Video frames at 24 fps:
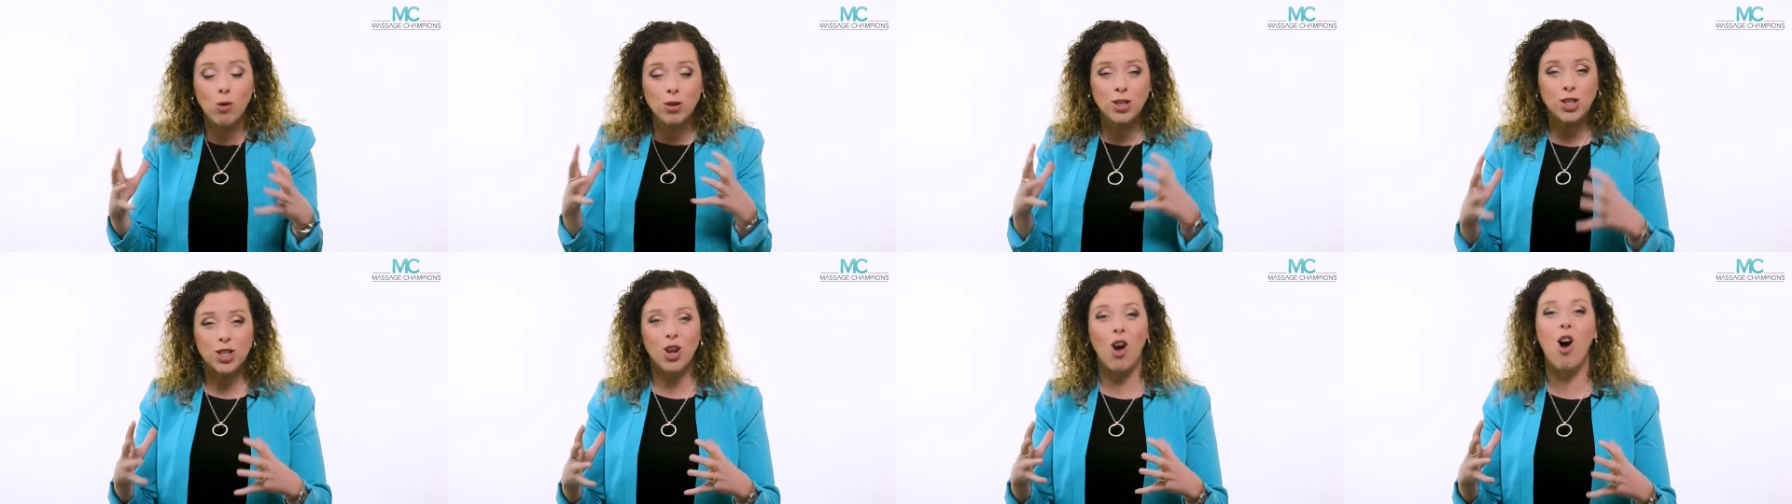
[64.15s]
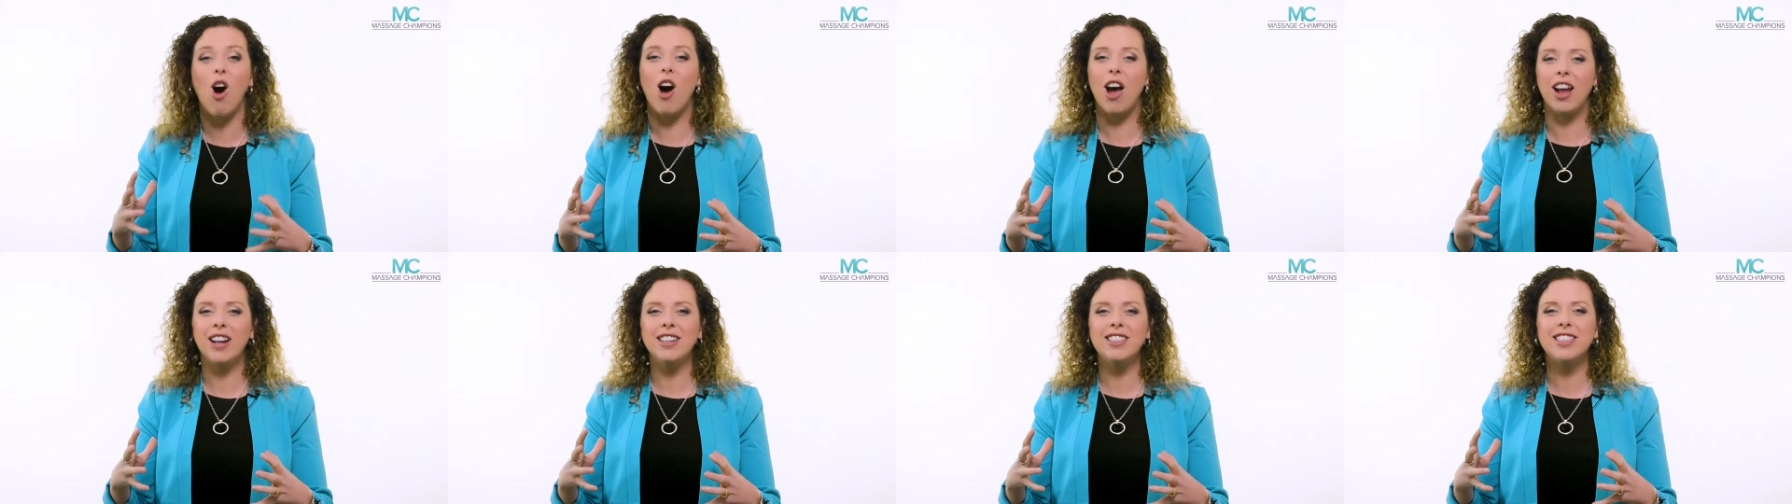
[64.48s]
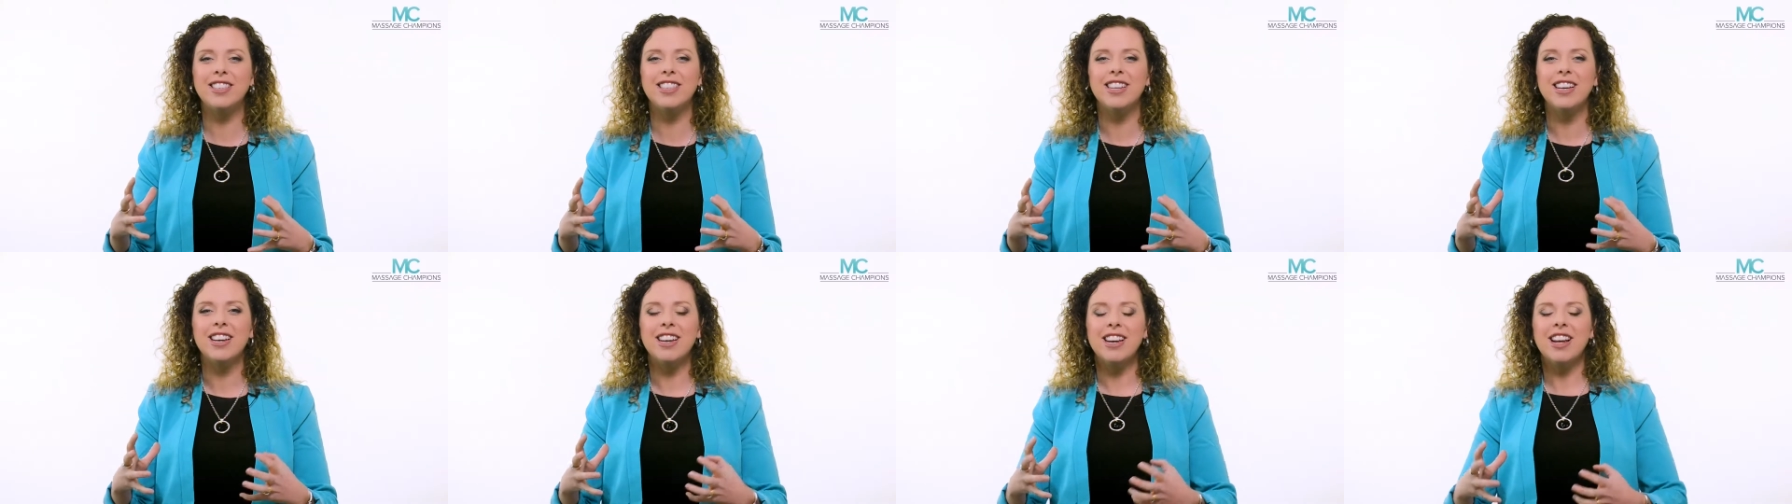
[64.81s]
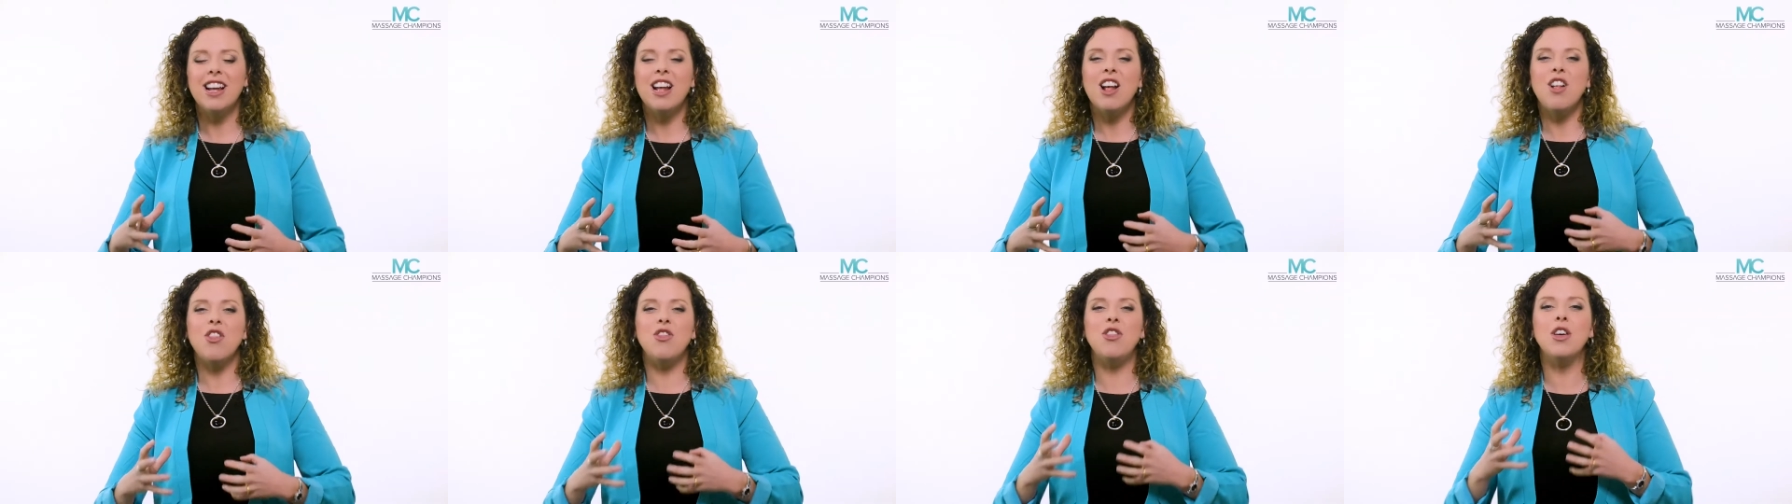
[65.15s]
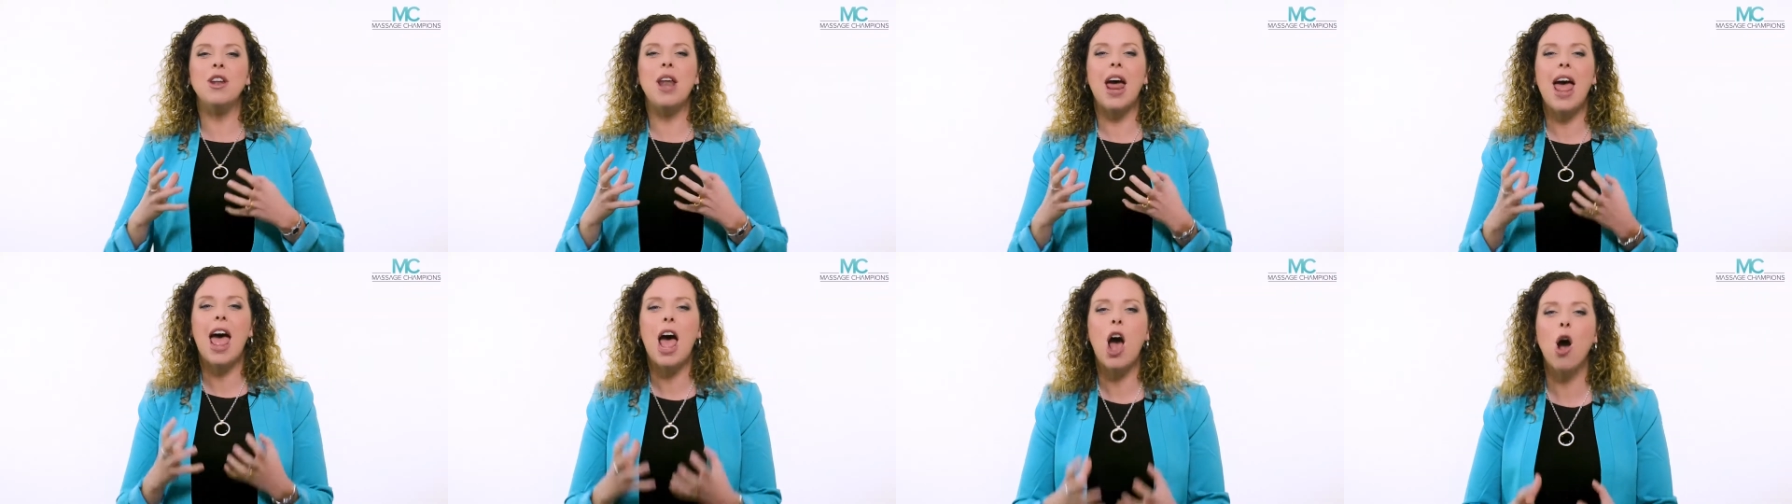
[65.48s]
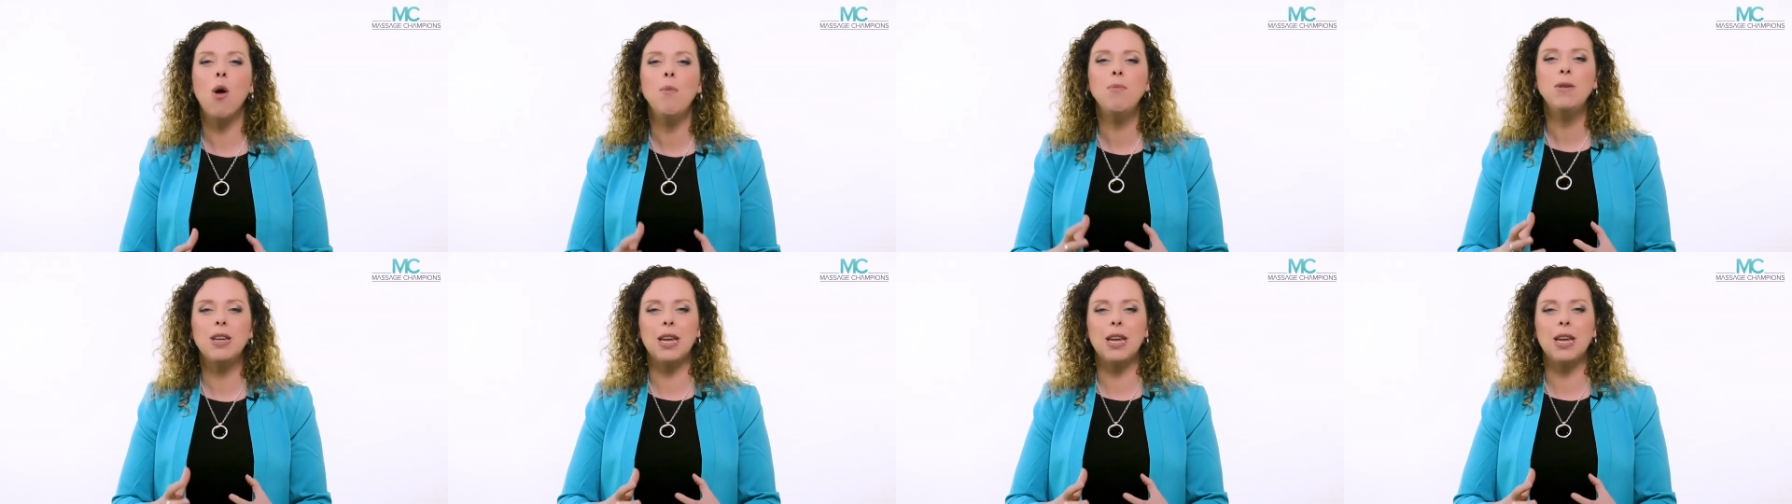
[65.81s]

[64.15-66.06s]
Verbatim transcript: sides that helped